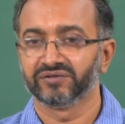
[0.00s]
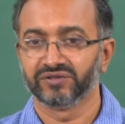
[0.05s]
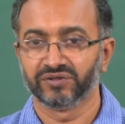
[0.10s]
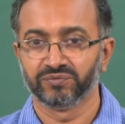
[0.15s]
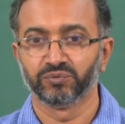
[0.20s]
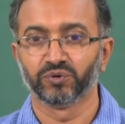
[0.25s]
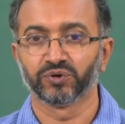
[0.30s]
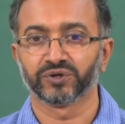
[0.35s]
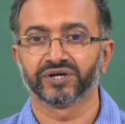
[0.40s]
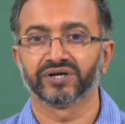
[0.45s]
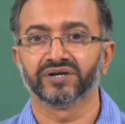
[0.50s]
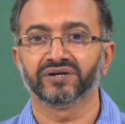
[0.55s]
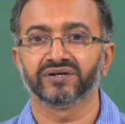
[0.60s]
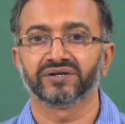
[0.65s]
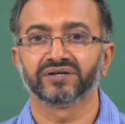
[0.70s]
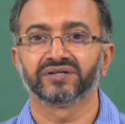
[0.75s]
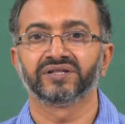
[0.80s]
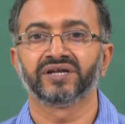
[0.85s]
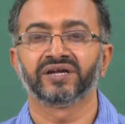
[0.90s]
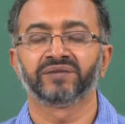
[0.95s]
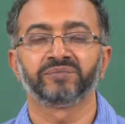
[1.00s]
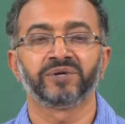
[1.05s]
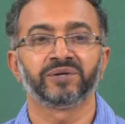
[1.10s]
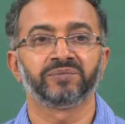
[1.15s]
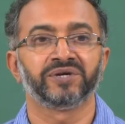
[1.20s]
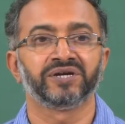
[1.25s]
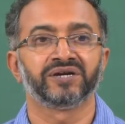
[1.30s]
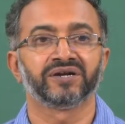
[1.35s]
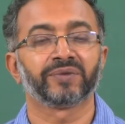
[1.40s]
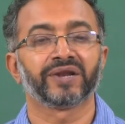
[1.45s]
the motor, then
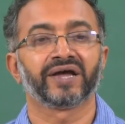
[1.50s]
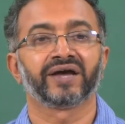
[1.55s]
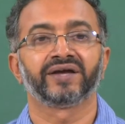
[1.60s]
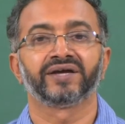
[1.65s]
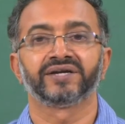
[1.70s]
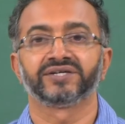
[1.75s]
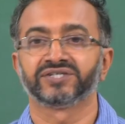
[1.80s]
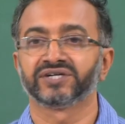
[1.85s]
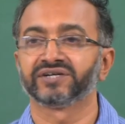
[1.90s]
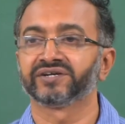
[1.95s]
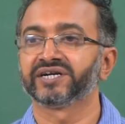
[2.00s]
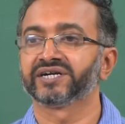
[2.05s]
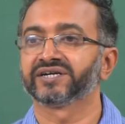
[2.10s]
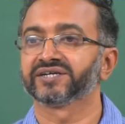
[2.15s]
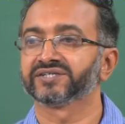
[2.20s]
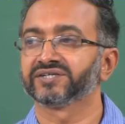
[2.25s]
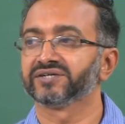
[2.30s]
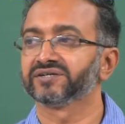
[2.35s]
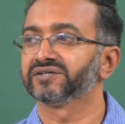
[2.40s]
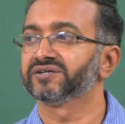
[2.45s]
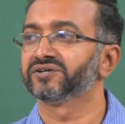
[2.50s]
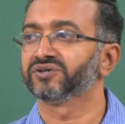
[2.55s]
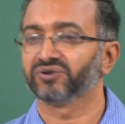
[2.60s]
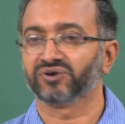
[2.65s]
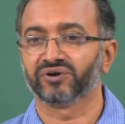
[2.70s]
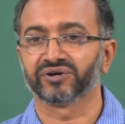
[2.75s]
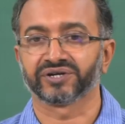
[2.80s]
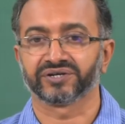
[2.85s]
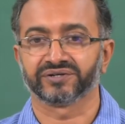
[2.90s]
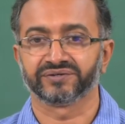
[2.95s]
maybe generate a certain
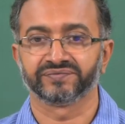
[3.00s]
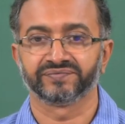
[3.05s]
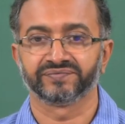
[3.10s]
torque.